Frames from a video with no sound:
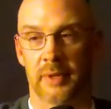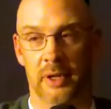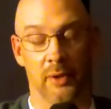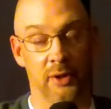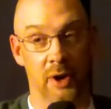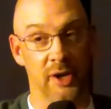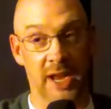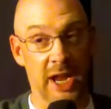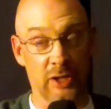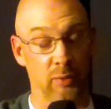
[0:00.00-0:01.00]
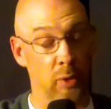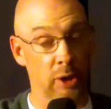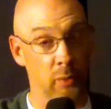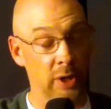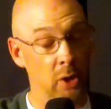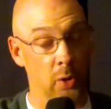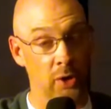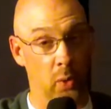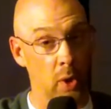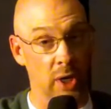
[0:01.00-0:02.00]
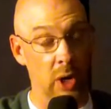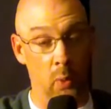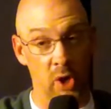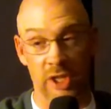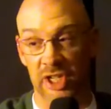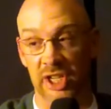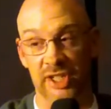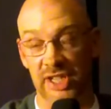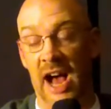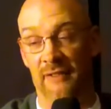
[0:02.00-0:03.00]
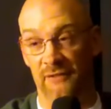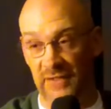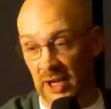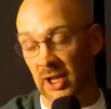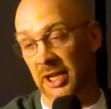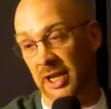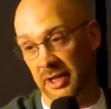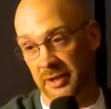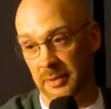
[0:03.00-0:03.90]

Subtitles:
you know, there are days when we go into work and we're just not feeling it.